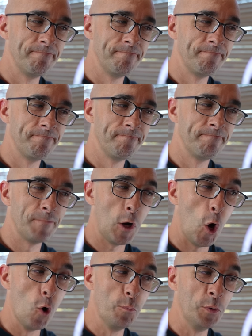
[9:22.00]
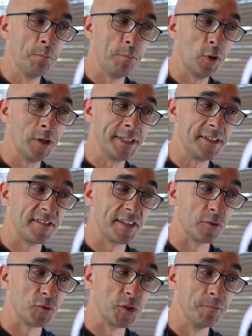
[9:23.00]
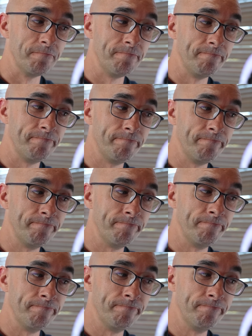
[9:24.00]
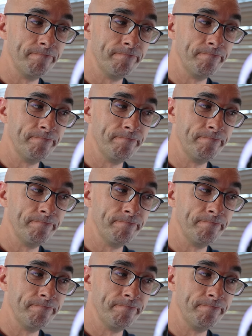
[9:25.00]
If you want any kind of cloud functionality, you'll need the